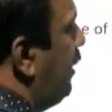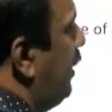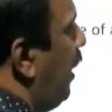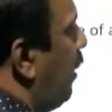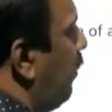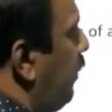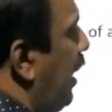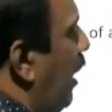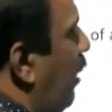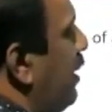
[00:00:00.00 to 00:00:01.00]
here we
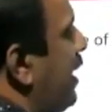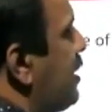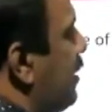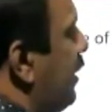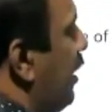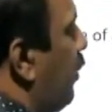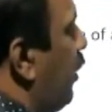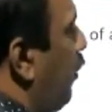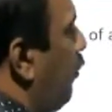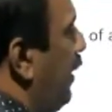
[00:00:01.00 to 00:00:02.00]
have less number
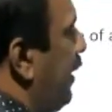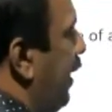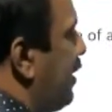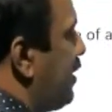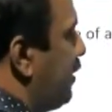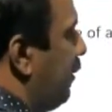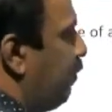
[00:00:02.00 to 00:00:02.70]
of field lines.